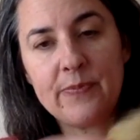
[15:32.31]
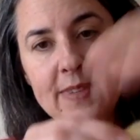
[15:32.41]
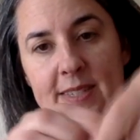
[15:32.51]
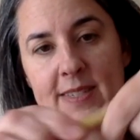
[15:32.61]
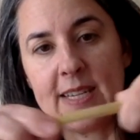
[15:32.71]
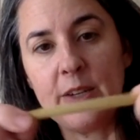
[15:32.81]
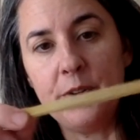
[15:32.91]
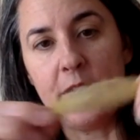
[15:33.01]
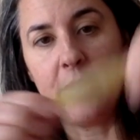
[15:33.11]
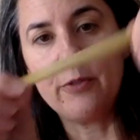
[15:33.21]
This is
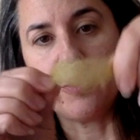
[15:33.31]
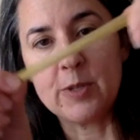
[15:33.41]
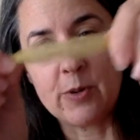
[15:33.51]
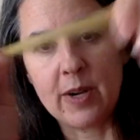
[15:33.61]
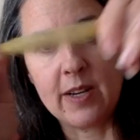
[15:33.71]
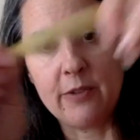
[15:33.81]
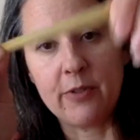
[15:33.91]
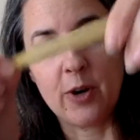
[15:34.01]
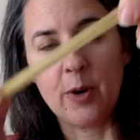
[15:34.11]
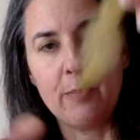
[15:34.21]
Hilda from Serenity
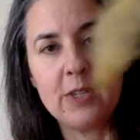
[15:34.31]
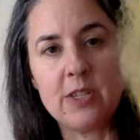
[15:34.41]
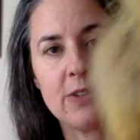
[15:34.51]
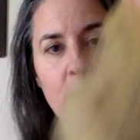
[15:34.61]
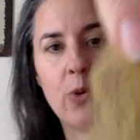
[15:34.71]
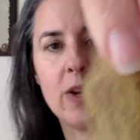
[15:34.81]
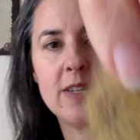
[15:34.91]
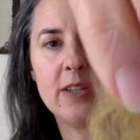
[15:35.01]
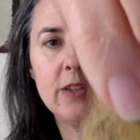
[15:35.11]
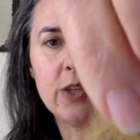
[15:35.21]
Farm. She's a
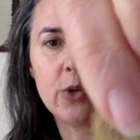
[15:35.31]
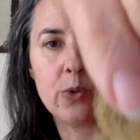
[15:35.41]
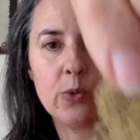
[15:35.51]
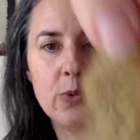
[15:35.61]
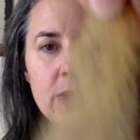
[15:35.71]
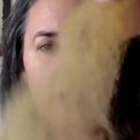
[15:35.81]
Corriedale ewe.